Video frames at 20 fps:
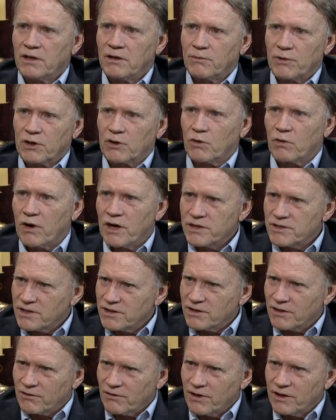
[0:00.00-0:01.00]
But Christ,
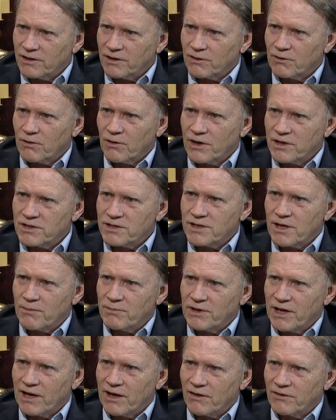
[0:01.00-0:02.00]
isn't it great that Christ stepped
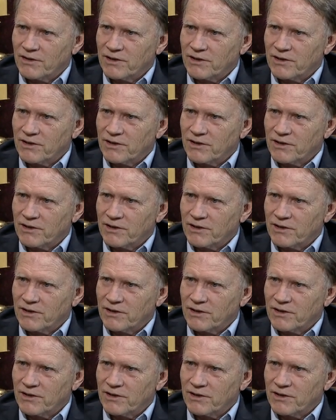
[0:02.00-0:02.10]
down